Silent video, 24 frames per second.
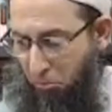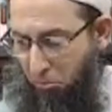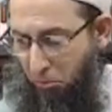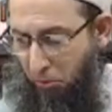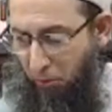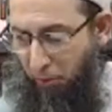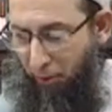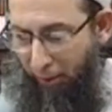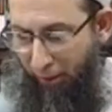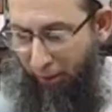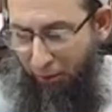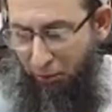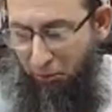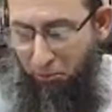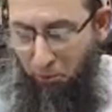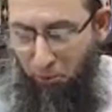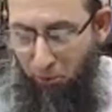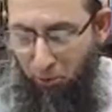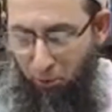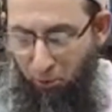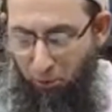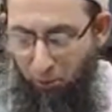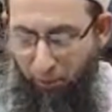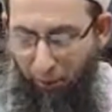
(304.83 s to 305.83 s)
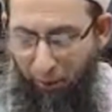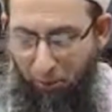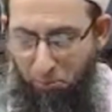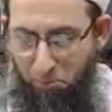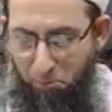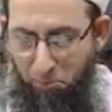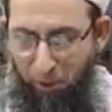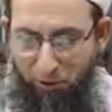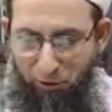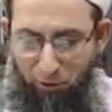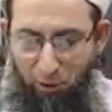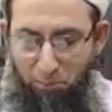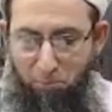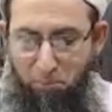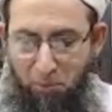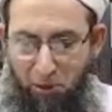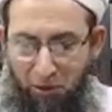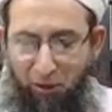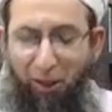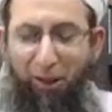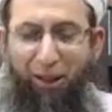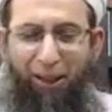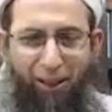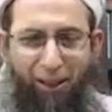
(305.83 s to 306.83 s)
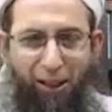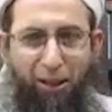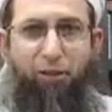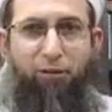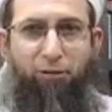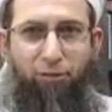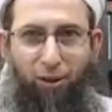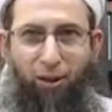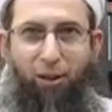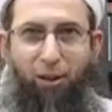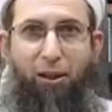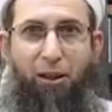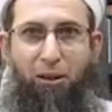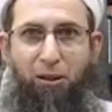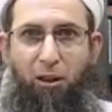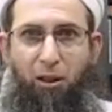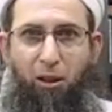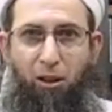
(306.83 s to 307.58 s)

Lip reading: that that must have been clarified.